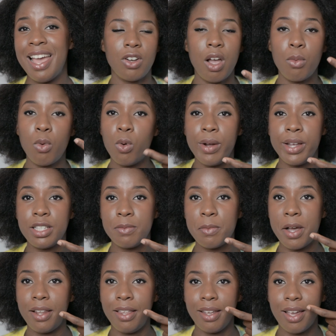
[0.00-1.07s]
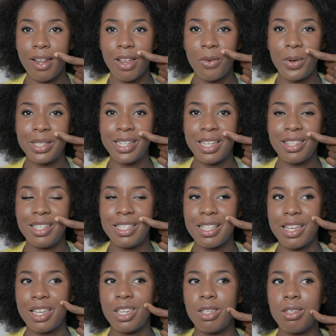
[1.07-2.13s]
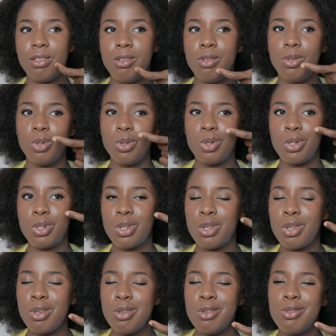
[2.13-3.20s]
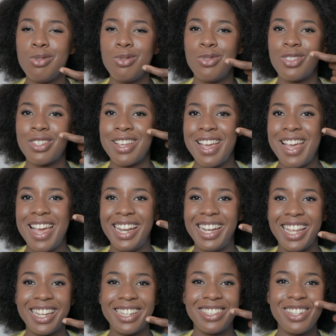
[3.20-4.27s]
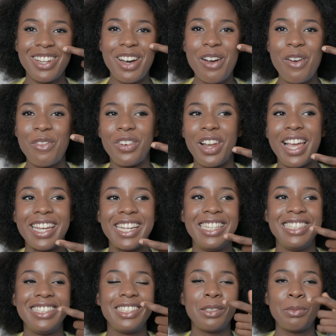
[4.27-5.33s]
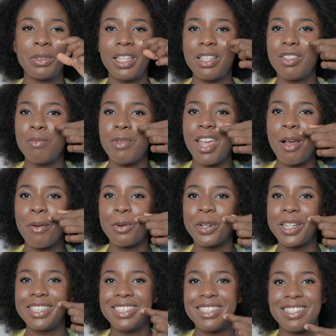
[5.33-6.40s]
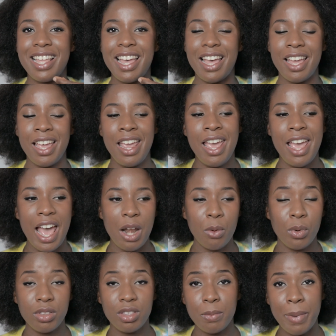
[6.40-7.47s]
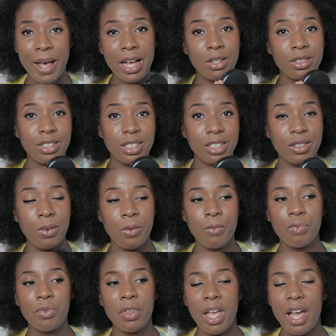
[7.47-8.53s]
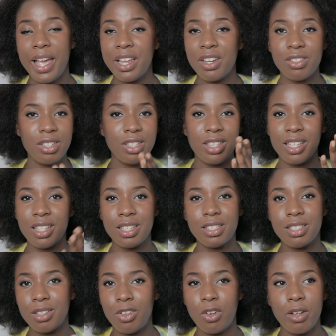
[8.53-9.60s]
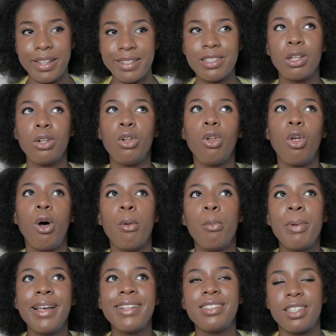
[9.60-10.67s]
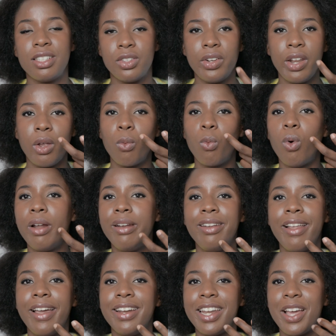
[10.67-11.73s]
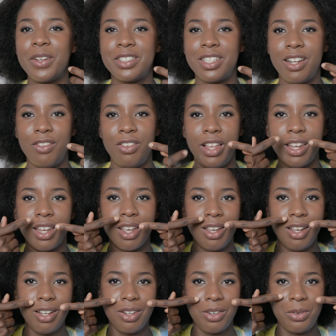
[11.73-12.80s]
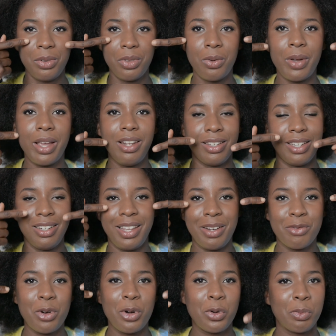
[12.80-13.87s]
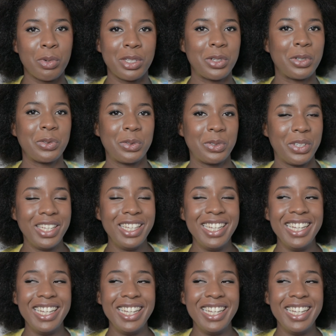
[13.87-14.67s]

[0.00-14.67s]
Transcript: I'm always smiling, and I always get these like huge like laugh lines, but then the makeup crease is there. And with the powder, I actually think it's a lot better. It's on like one line now instead of like all the way looking like Ronald McDonald.